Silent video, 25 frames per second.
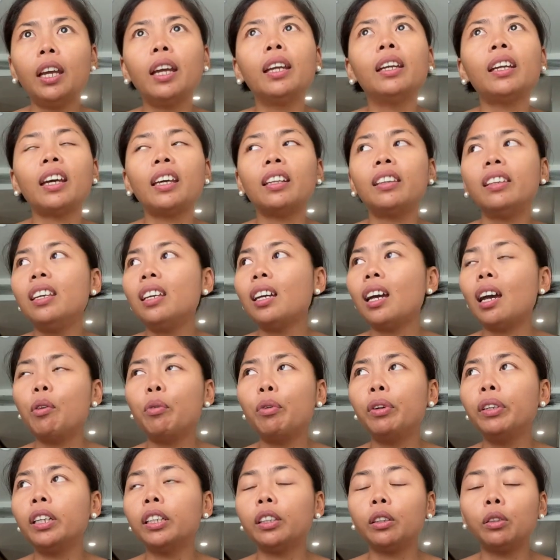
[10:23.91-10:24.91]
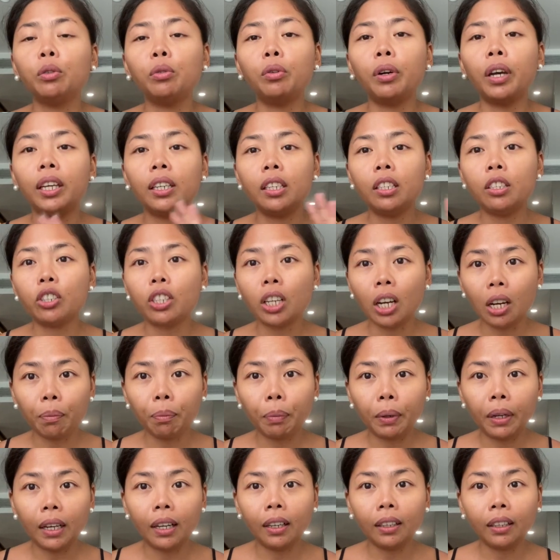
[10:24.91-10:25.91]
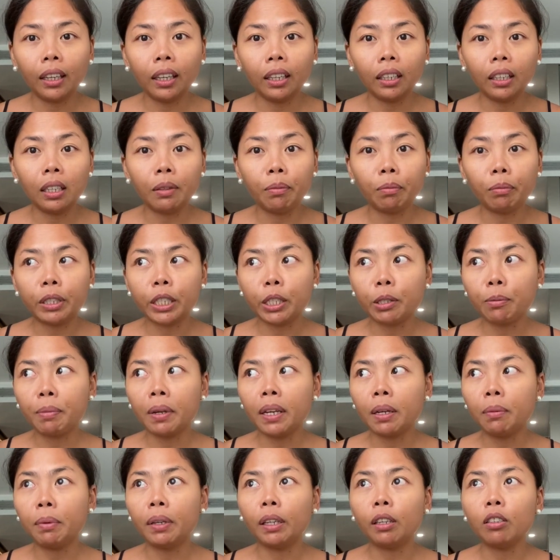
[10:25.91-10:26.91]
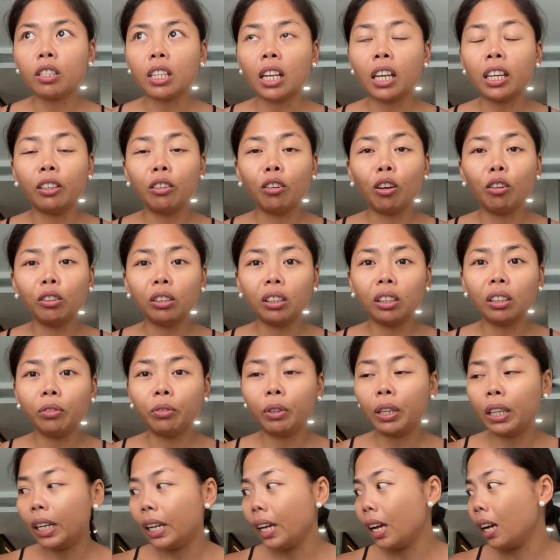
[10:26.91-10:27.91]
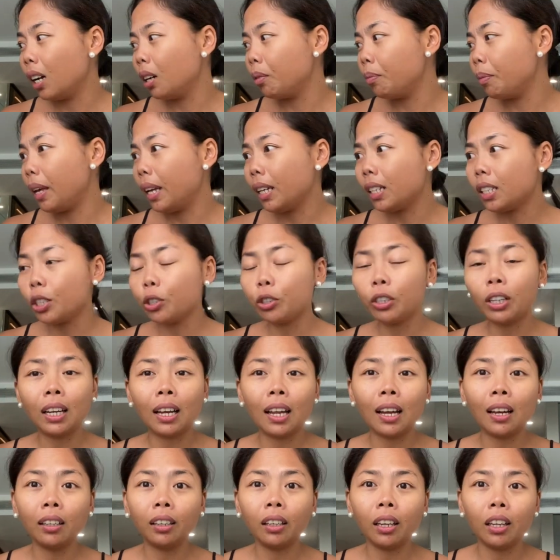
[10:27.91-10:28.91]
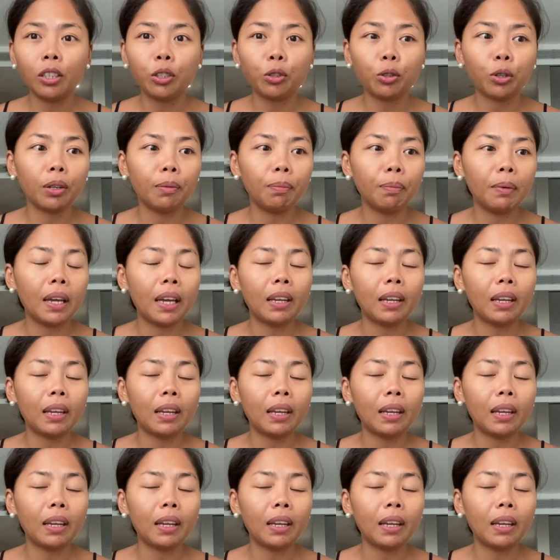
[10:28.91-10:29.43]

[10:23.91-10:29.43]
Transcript: and I think I will not do any shopping again in Brisbane because I don't really have extra luggage with me.